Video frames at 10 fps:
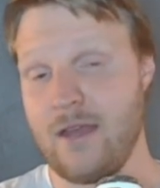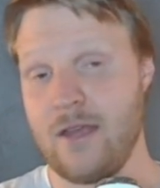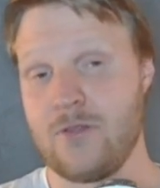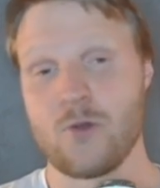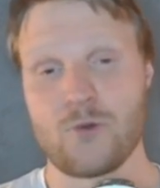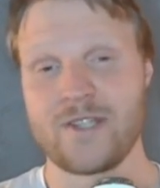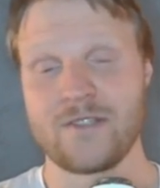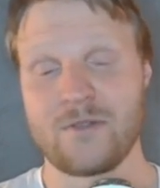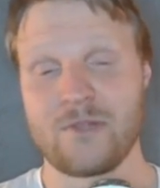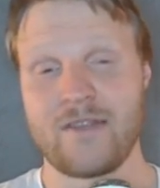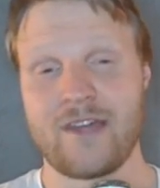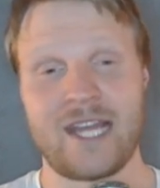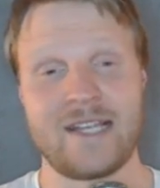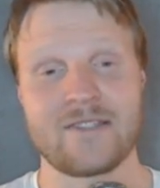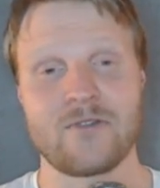No reason to believe that
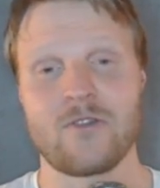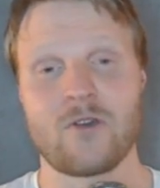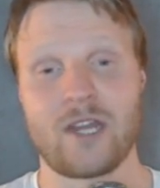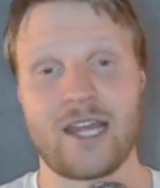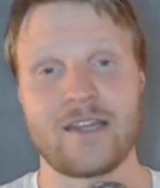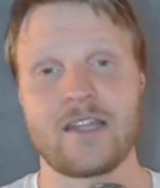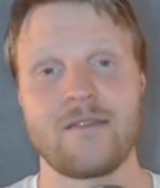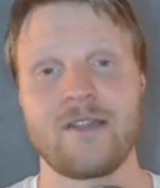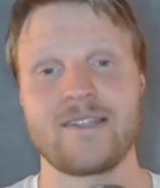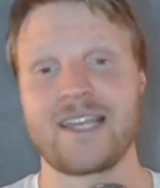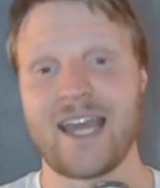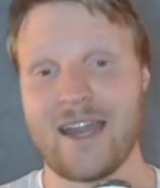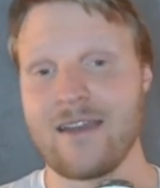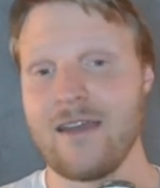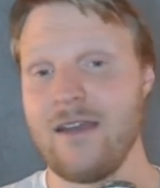he's not going to get 90 minutes
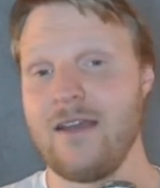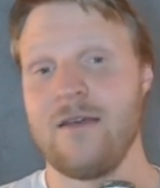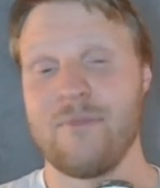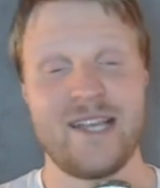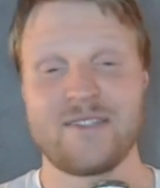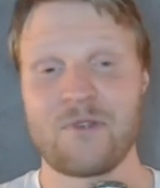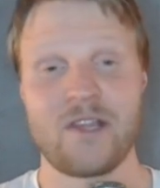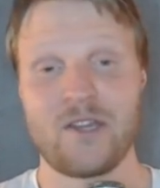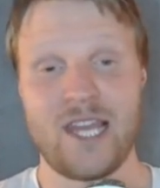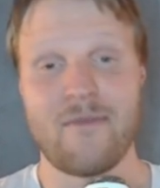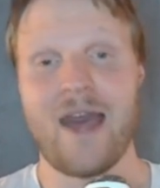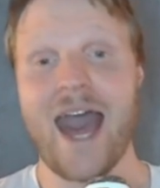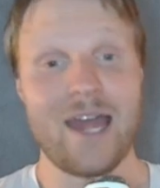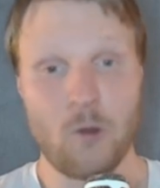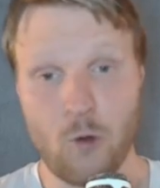again. Plays a really good team
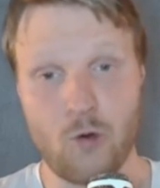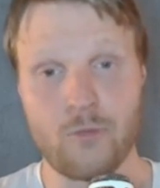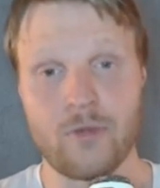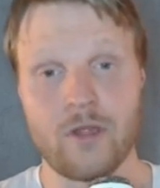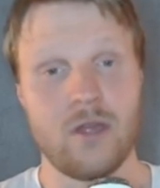at home.